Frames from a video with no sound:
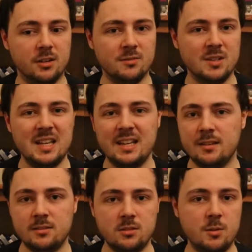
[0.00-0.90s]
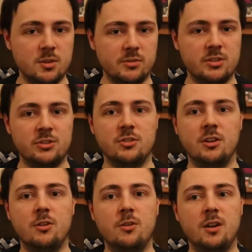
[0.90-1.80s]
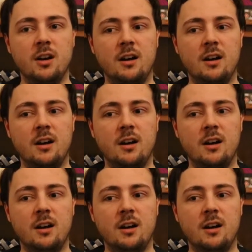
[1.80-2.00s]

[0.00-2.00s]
kind of too much of a struggle,